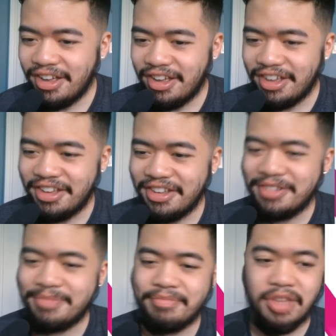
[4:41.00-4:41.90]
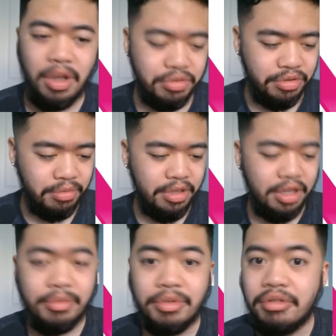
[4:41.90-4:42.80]
oh shoot, what
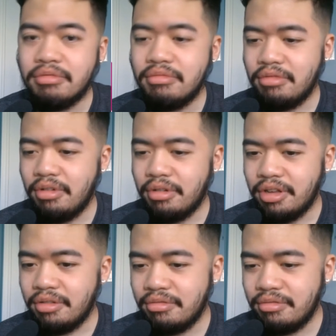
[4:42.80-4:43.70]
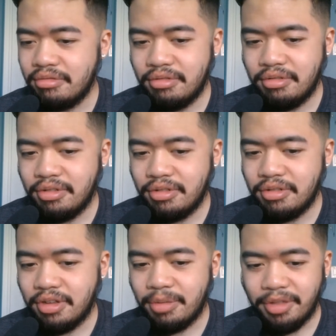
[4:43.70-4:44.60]
the hell am I doing? Oh, okay.
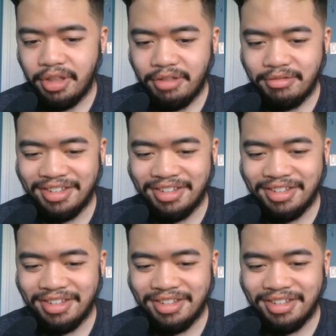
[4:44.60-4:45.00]
Sorry about that.